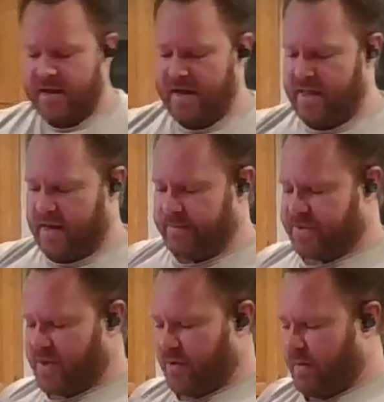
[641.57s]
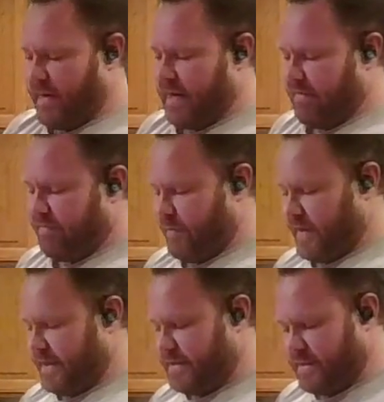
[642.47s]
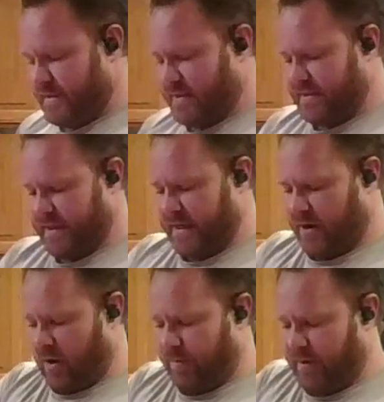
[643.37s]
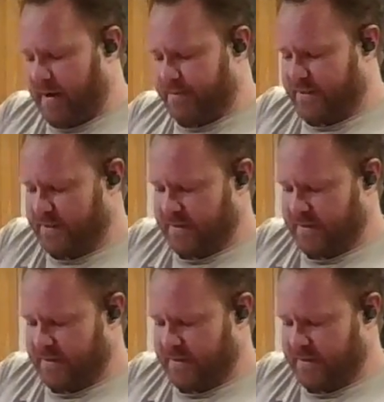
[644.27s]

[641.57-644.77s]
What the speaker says: And then I'm just going to run my knife through this, get it all prepped.